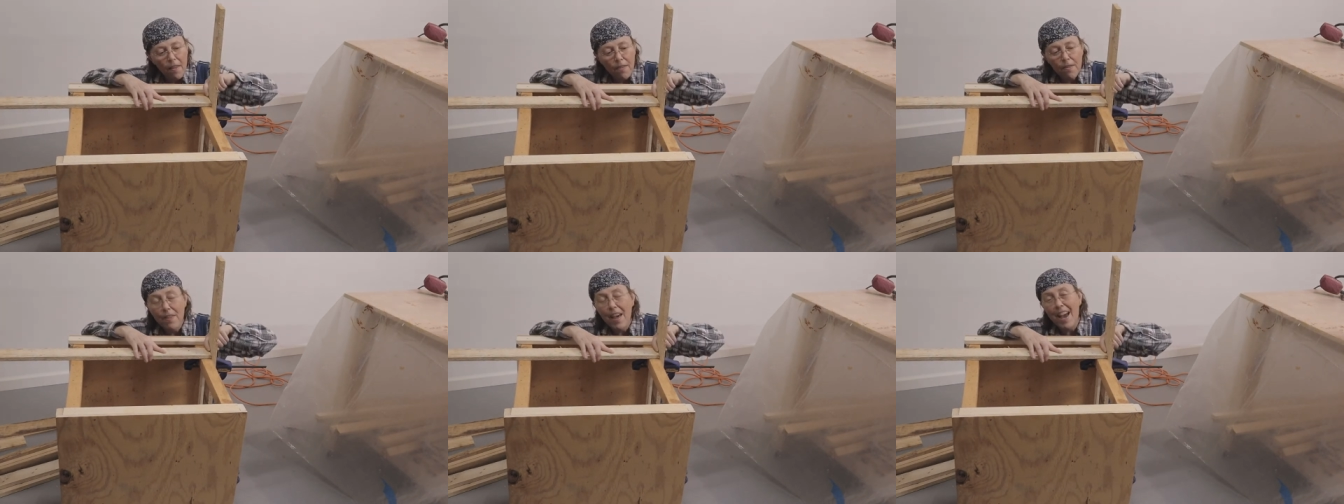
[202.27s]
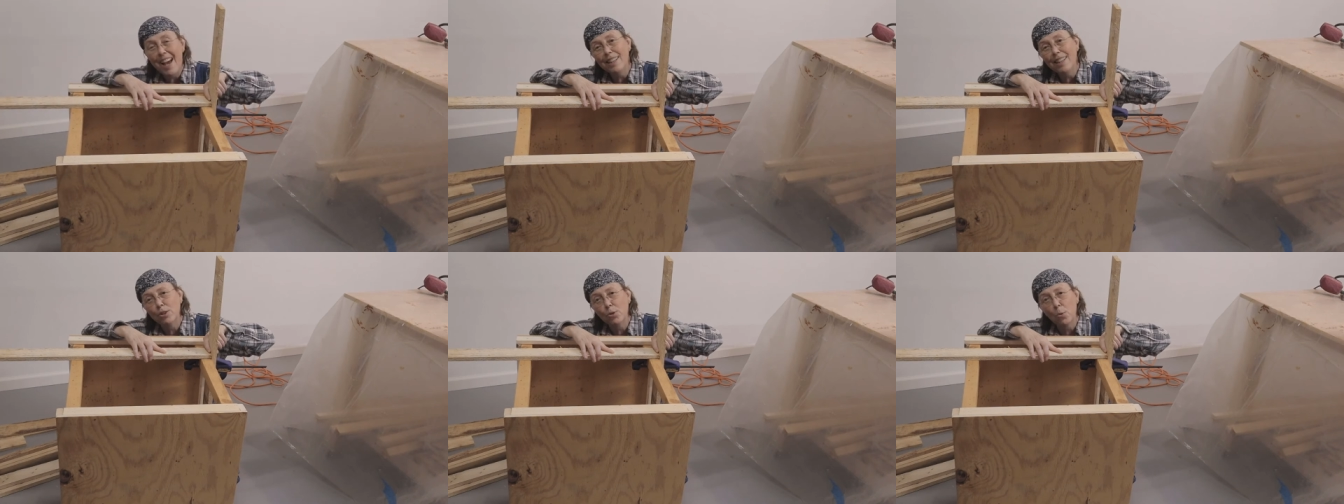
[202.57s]

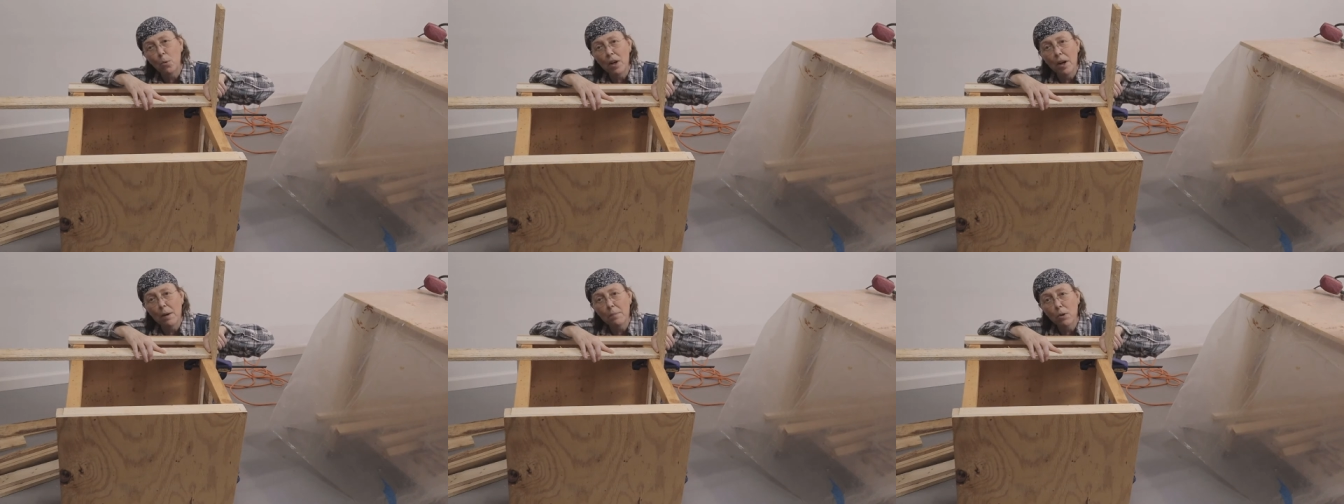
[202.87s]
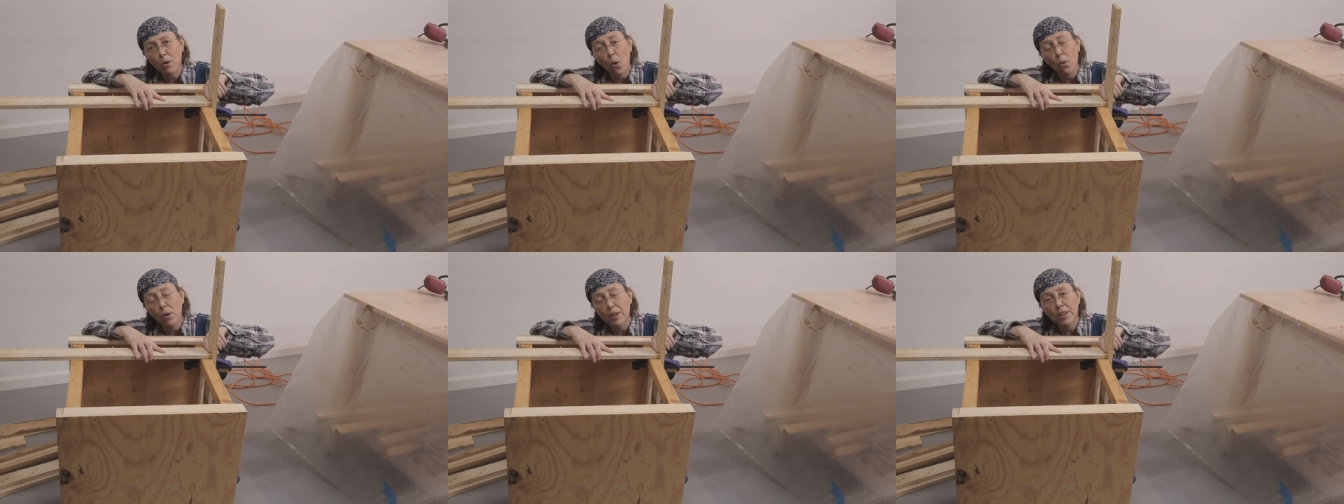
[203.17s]
That's where I'm
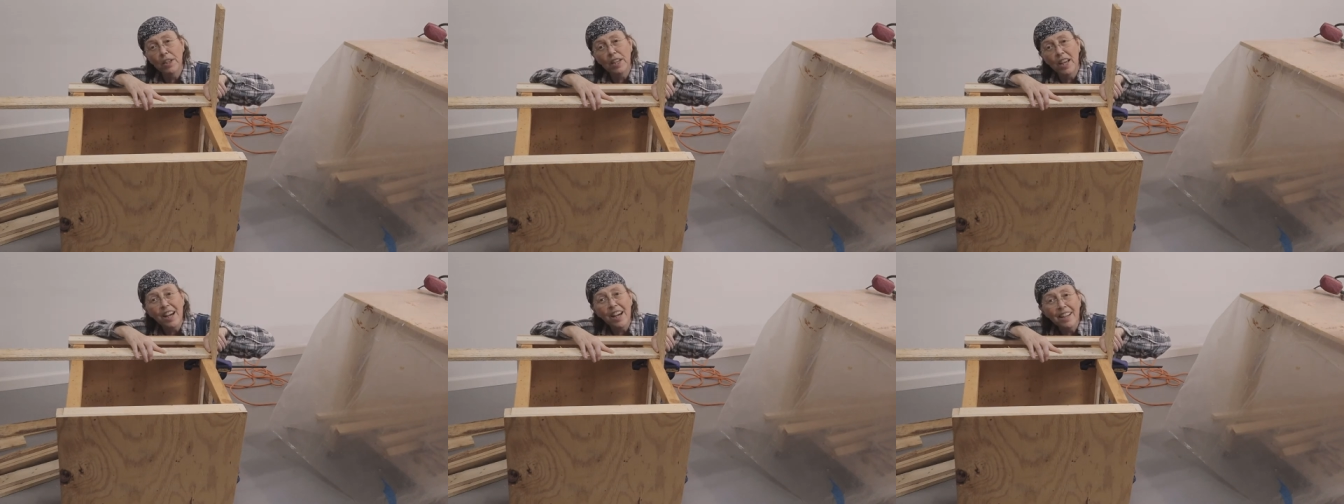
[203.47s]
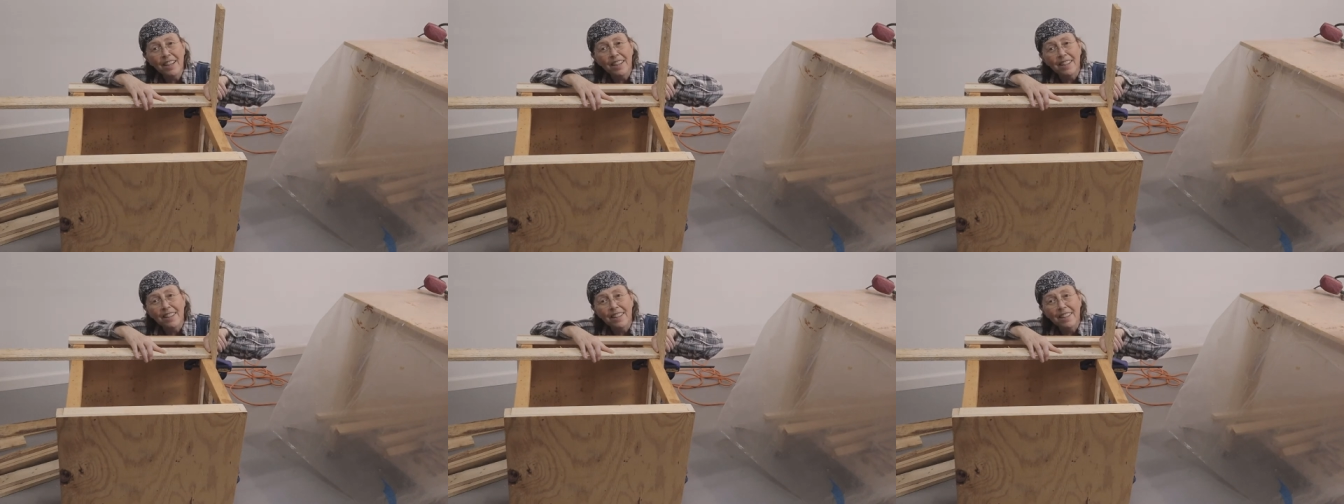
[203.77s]
going to
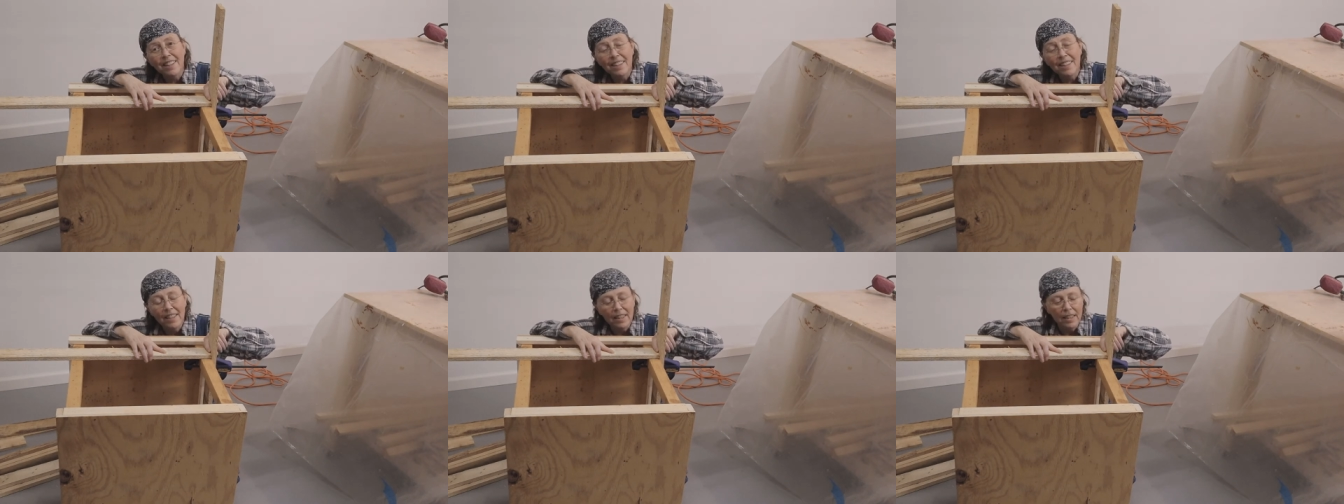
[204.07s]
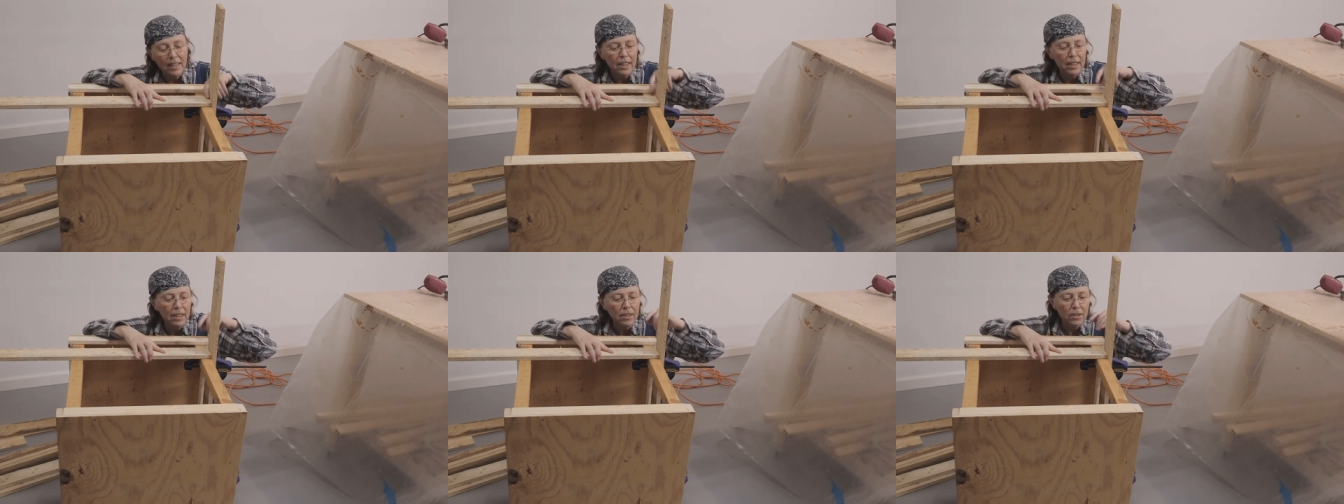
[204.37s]
cut it.
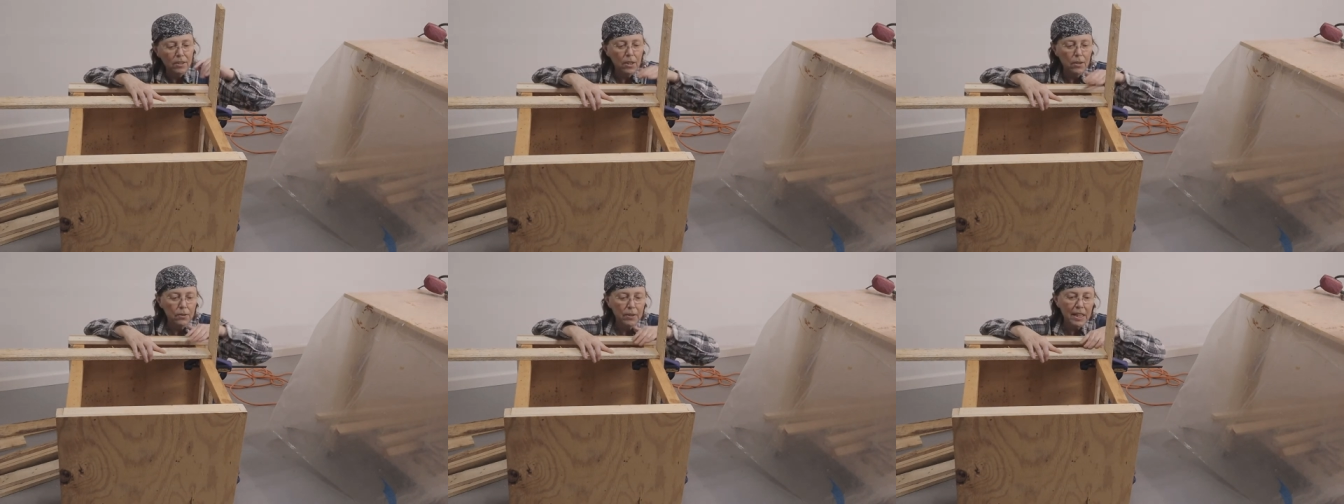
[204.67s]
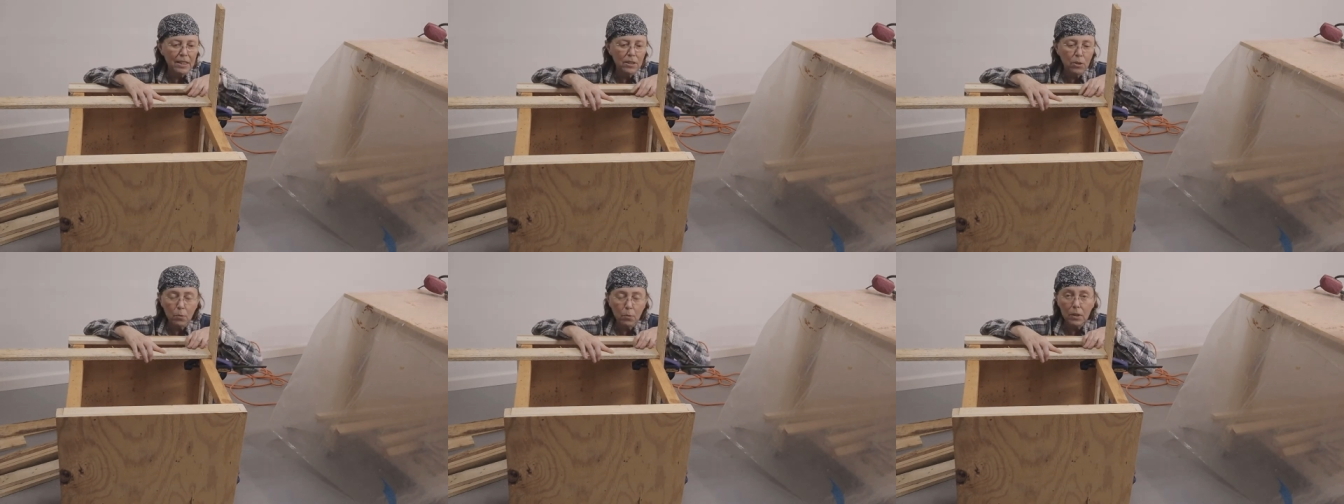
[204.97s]
So
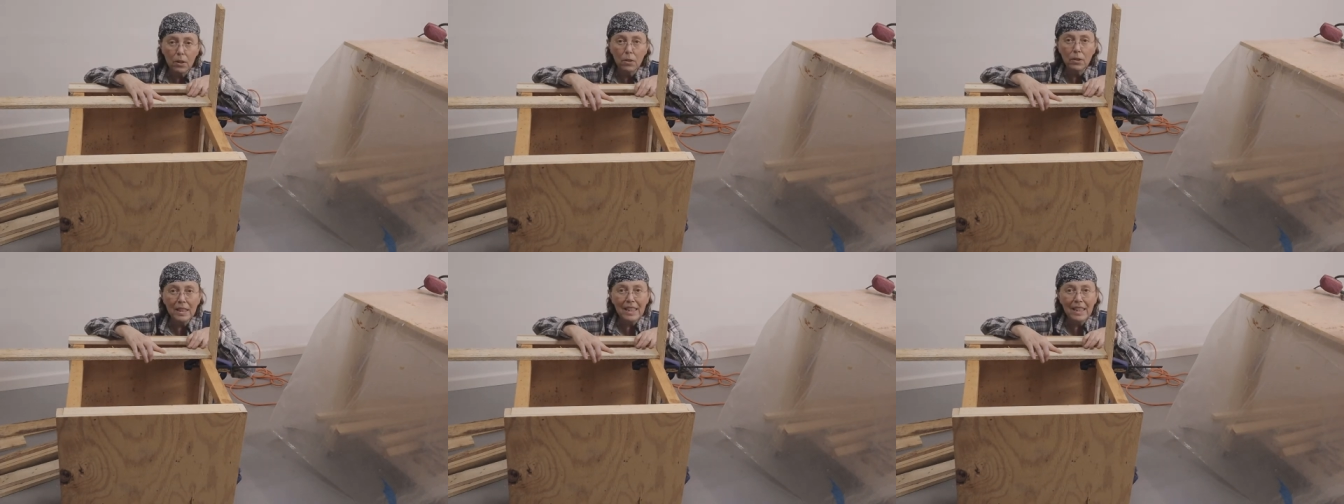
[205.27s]
that's a real